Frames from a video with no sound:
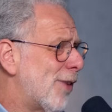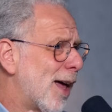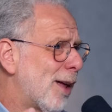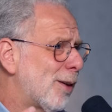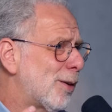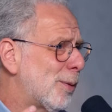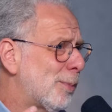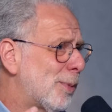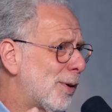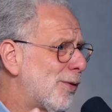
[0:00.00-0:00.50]

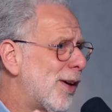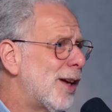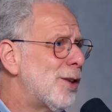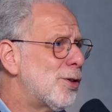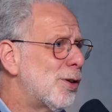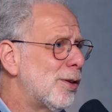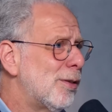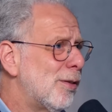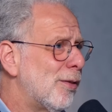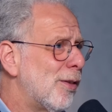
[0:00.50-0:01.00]
value
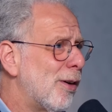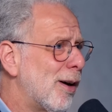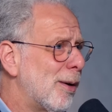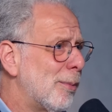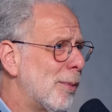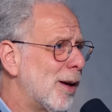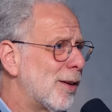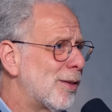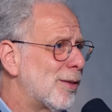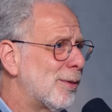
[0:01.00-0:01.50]
prevention very
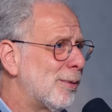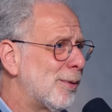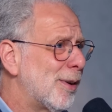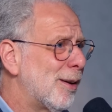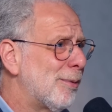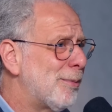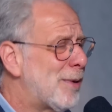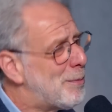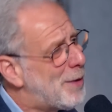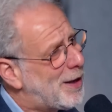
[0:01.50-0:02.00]
much.
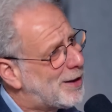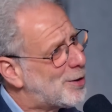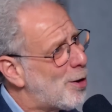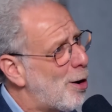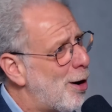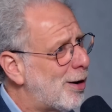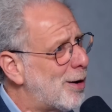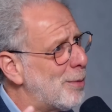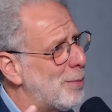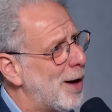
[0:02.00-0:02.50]
We may
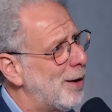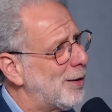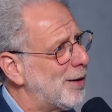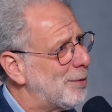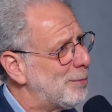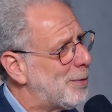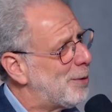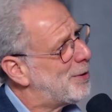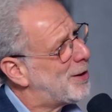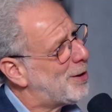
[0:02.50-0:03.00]
talk about
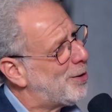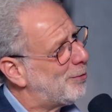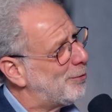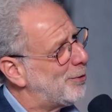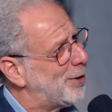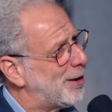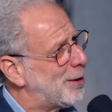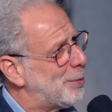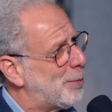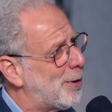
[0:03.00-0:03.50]
it, but we don't
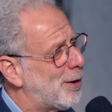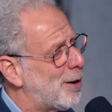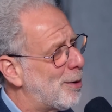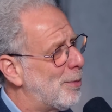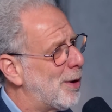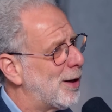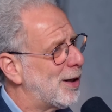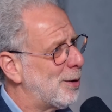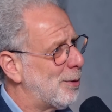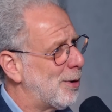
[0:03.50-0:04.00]
really put our
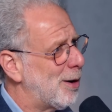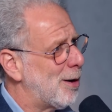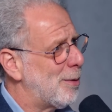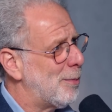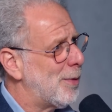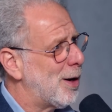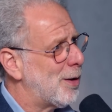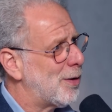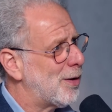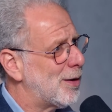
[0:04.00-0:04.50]
money where our
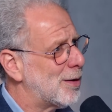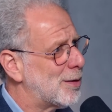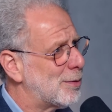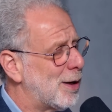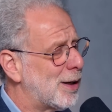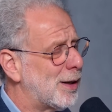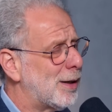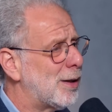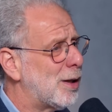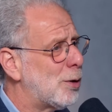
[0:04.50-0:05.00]
mouth is,
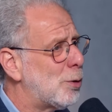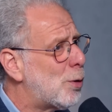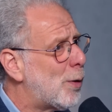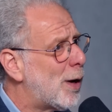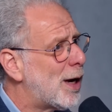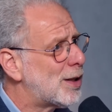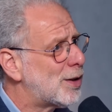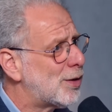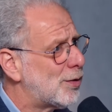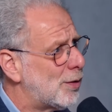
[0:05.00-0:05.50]
right? In the
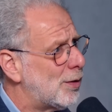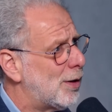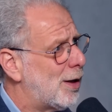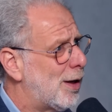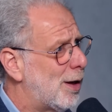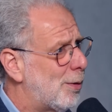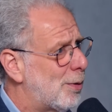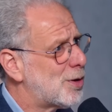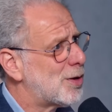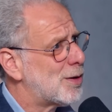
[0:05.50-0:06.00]
US,
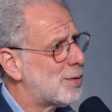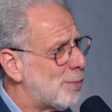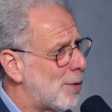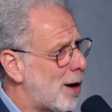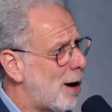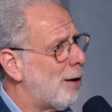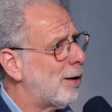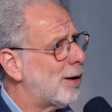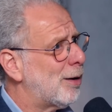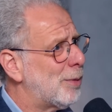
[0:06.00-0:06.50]
which is
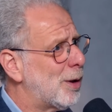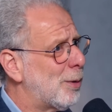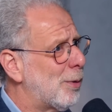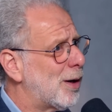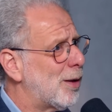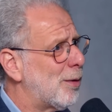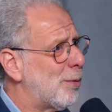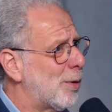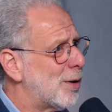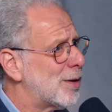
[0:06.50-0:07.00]
arguably
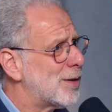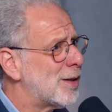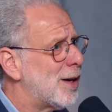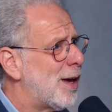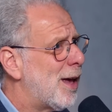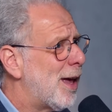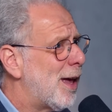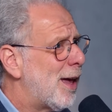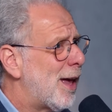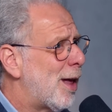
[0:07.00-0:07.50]
one of the worst
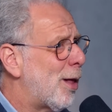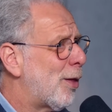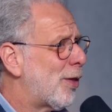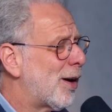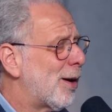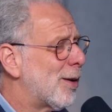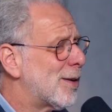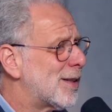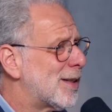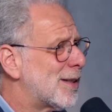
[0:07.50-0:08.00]

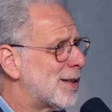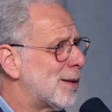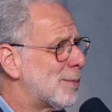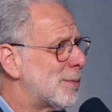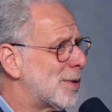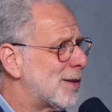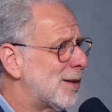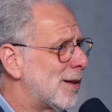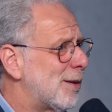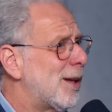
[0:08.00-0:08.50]
healthcare
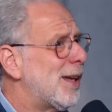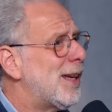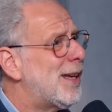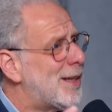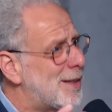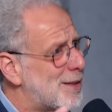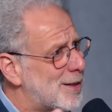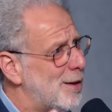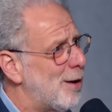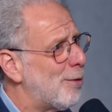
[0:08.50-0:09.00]
systems, it
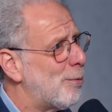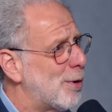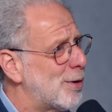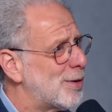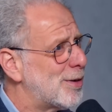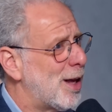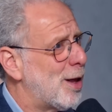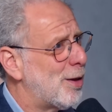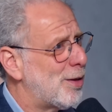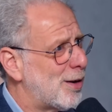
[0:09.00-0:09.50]
is the
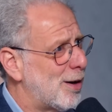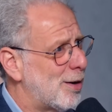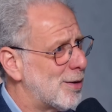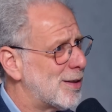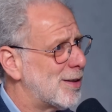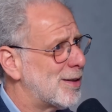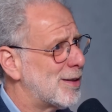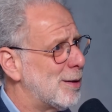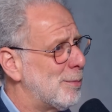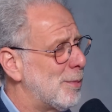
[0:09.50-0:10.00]
worst healthcare
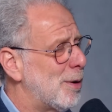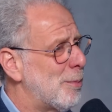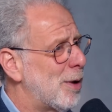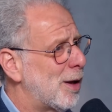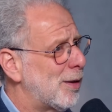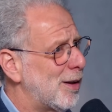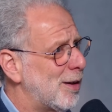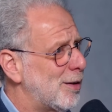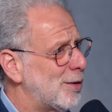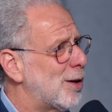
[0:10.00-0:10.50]
system
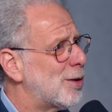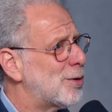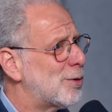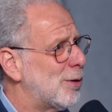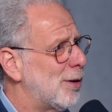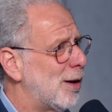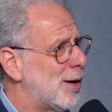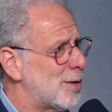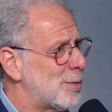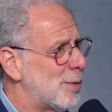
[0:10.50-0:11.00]
among the
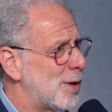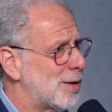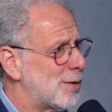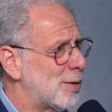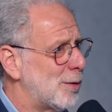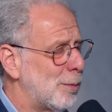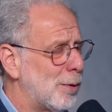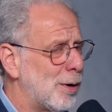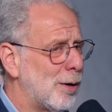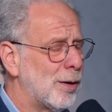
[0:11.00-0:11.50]
industrialized
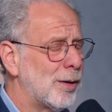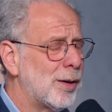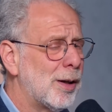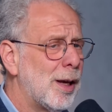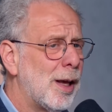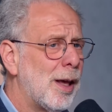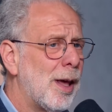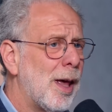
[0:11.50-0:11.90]
Western world,